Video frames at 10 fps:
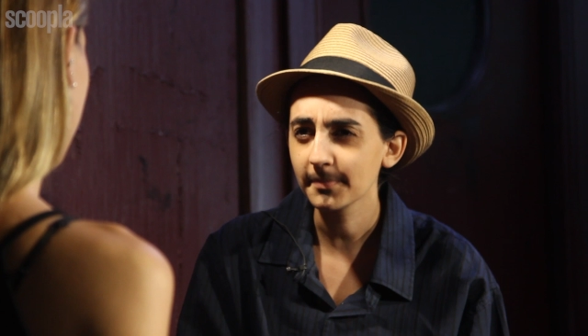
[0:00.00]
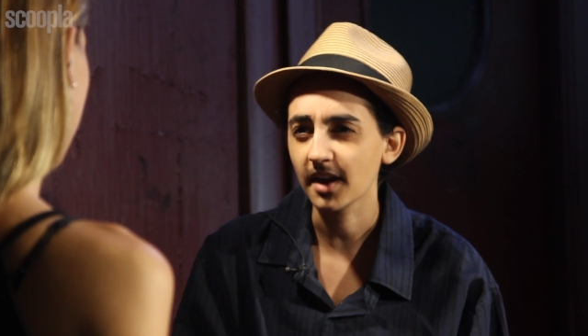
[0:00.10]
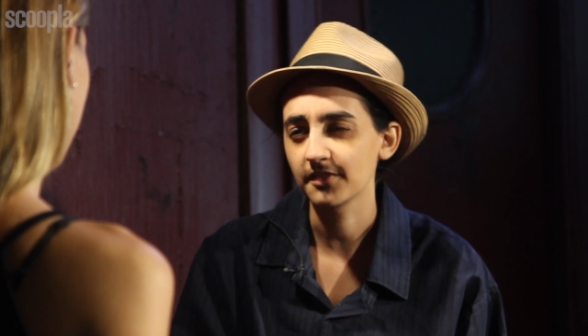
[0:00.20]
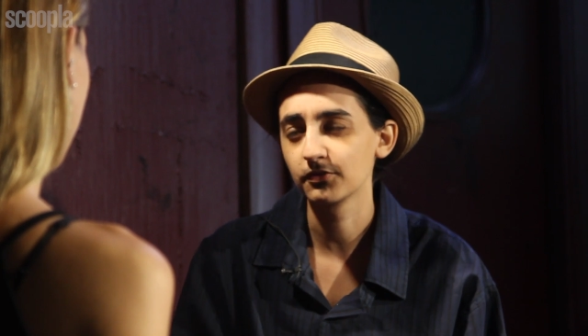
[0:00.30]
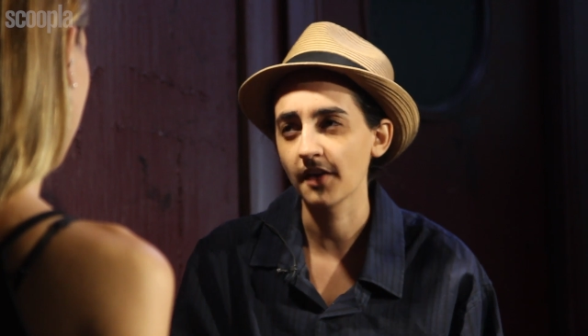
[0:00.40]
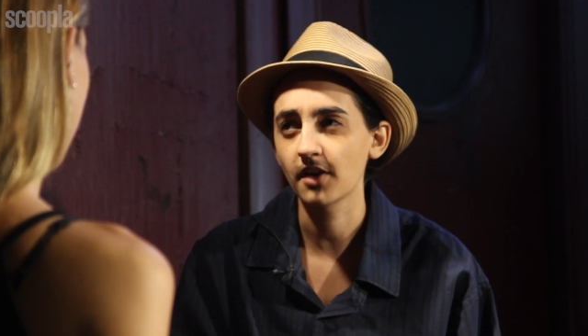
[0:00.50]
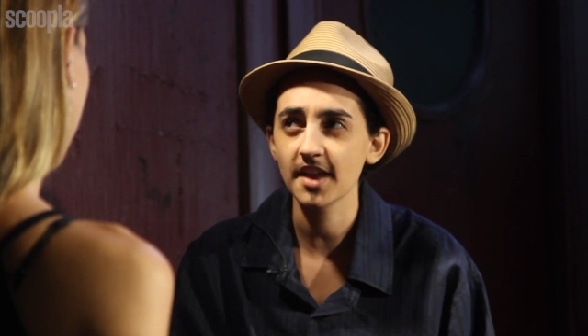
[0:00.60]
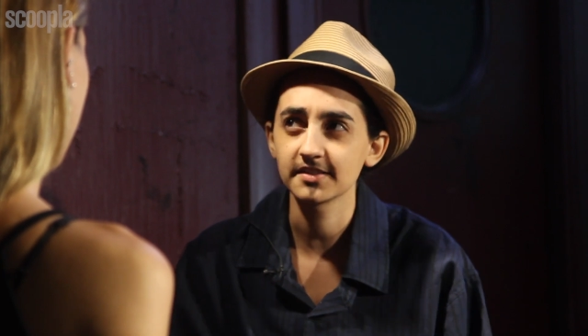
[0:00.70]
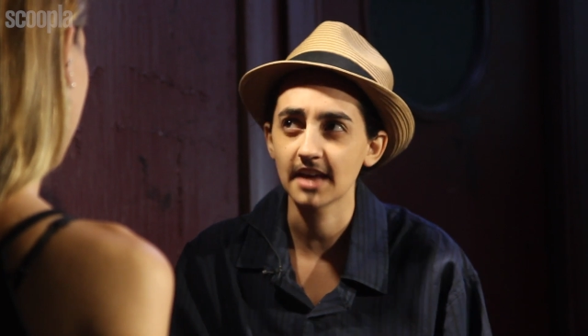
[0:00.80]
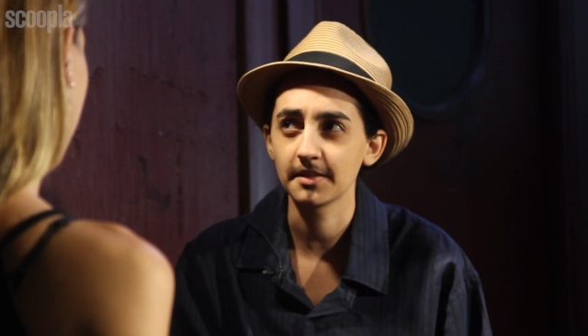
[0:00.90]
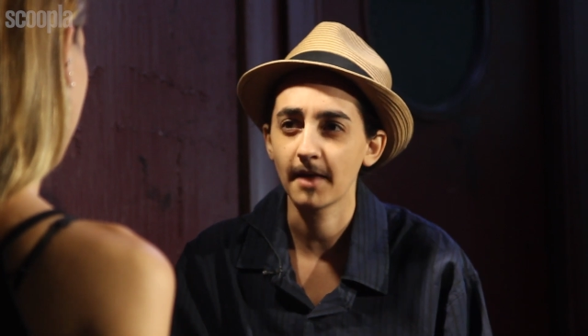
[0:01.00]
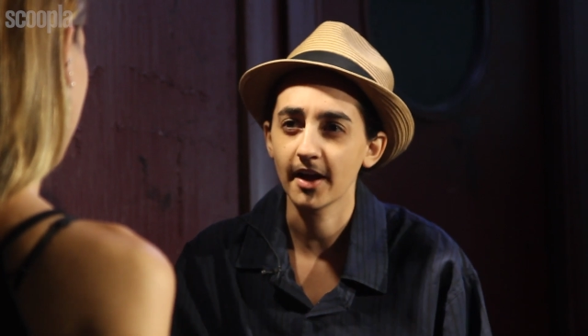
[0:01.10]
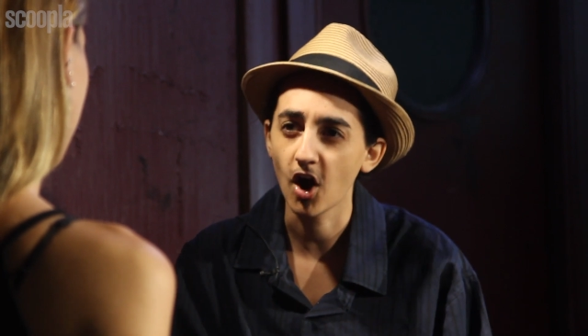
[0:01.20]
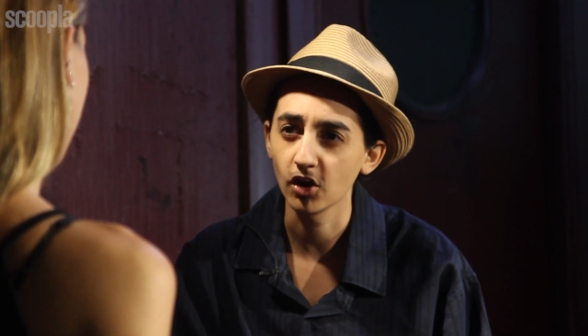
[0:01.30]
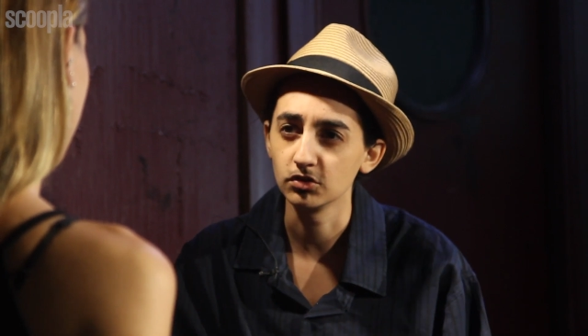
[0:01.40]
But I, I kind of say that my
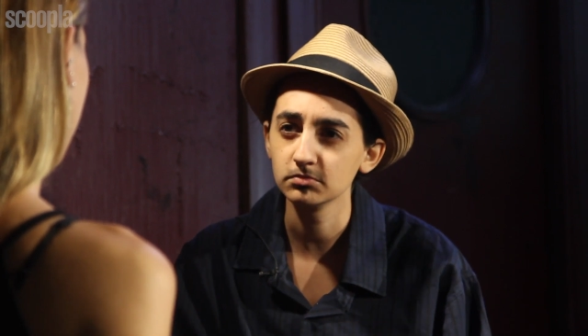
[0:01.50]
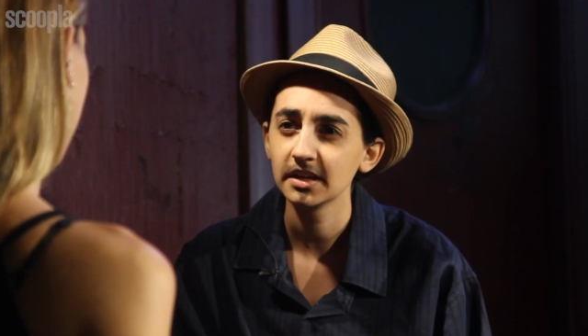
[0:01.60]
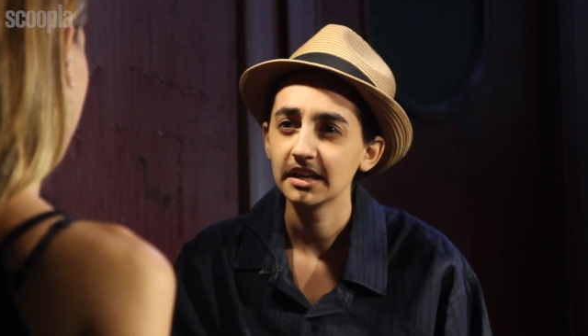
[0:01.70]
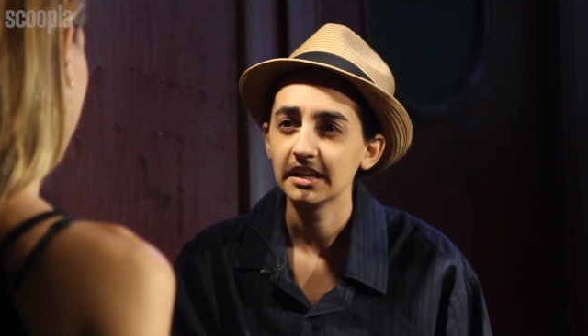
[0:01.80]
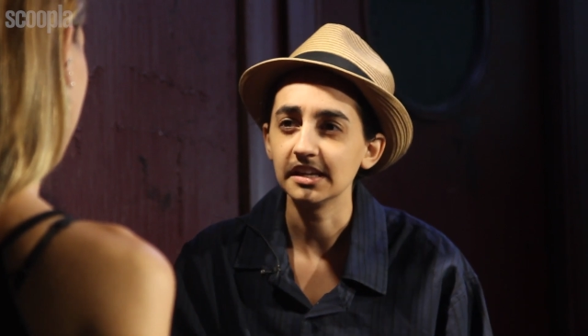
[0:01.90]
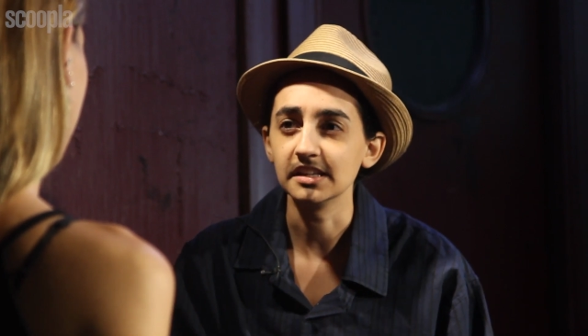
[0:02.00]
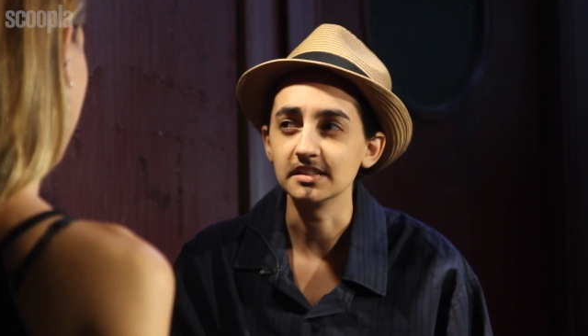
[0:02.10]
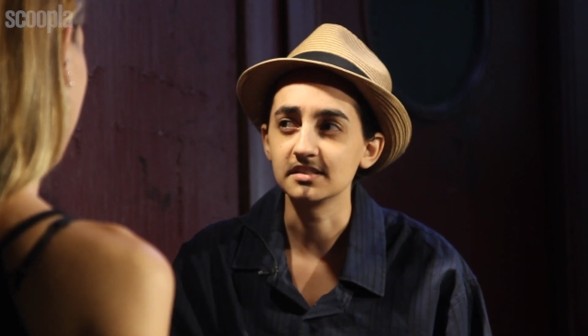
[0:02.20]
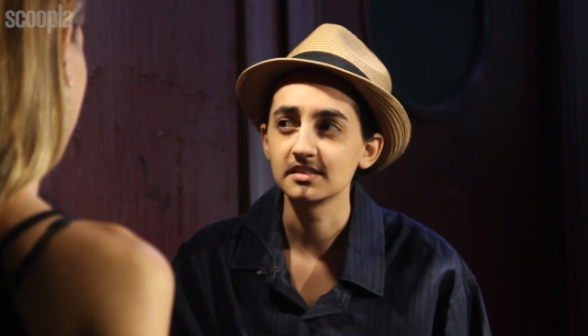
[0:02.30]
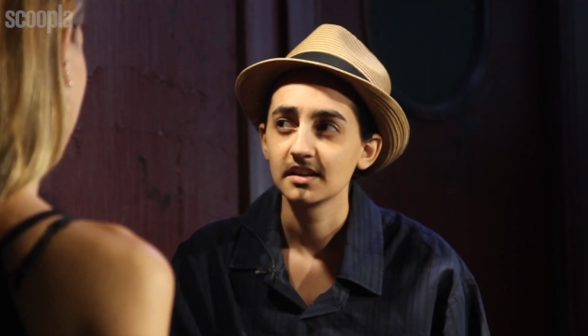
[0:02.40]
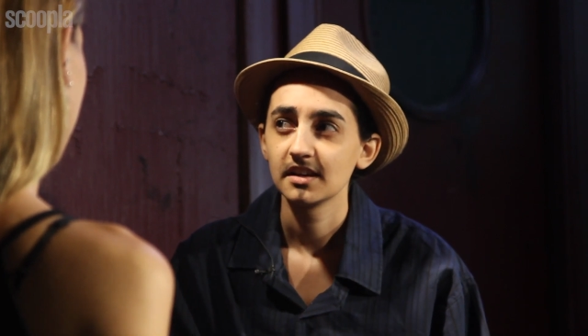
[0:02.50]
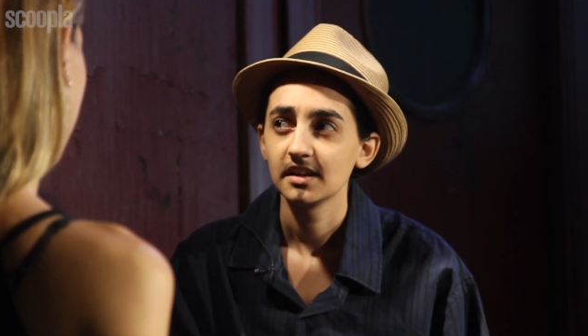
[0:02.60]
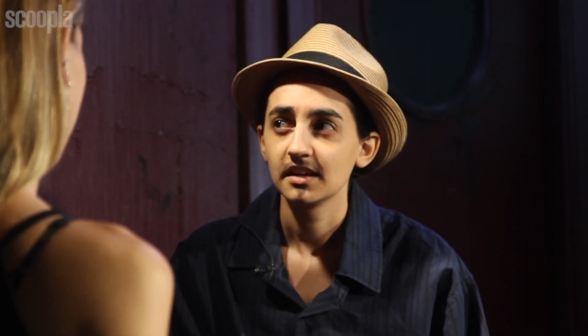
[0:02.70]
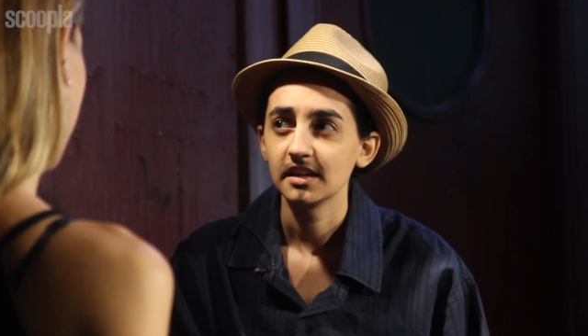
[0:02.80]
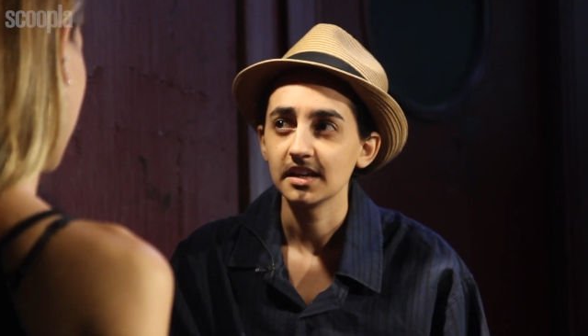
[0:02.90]
home is
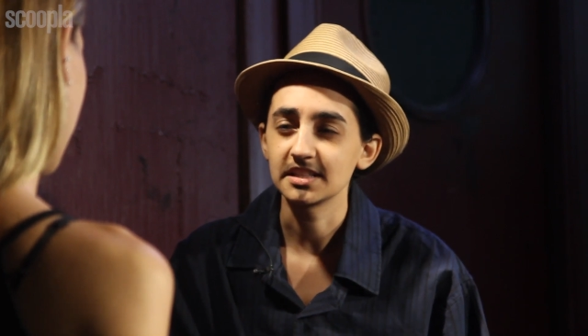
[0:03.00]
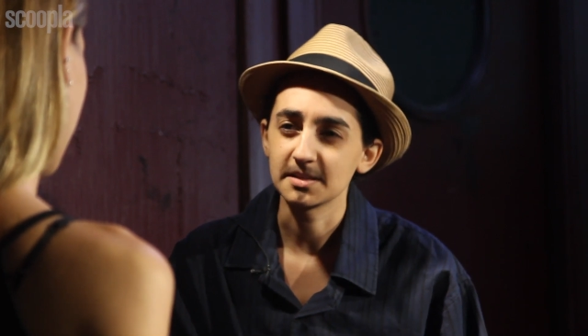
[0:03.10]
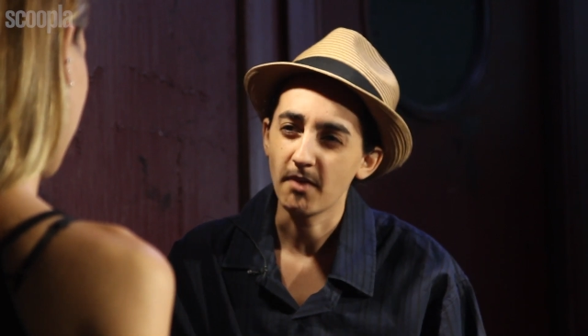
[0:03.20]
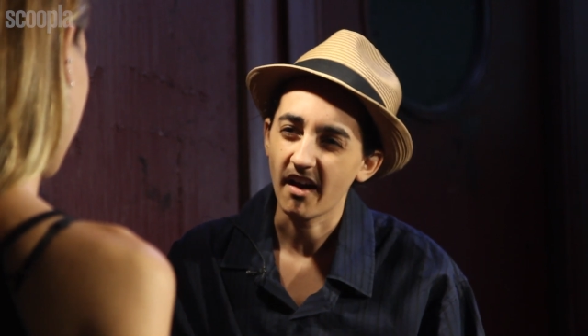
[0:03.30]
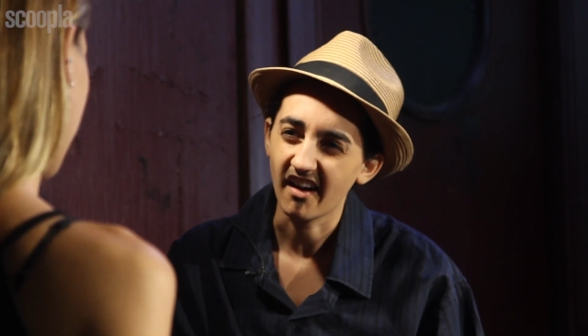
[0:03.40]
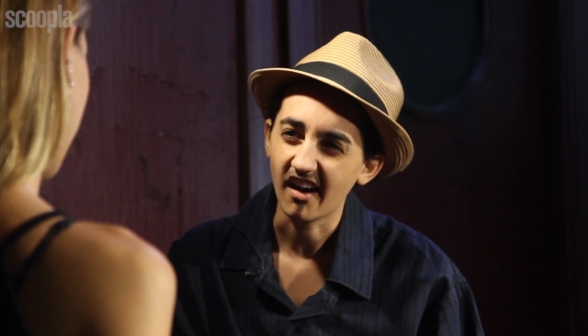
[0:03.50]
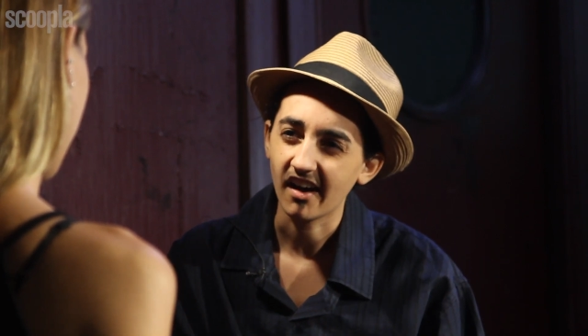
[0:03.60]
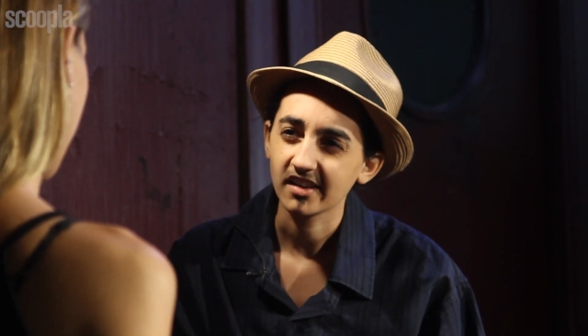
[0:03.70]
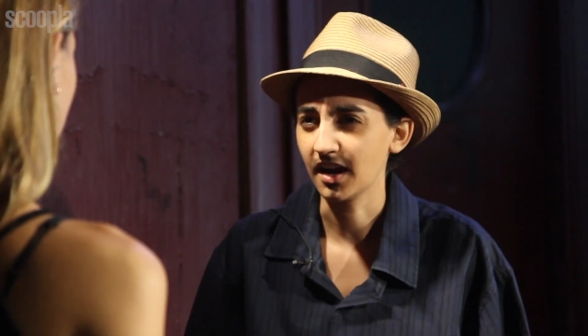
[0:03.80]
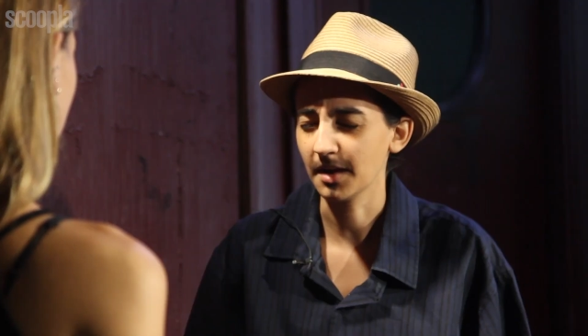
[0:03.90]
is in my heart.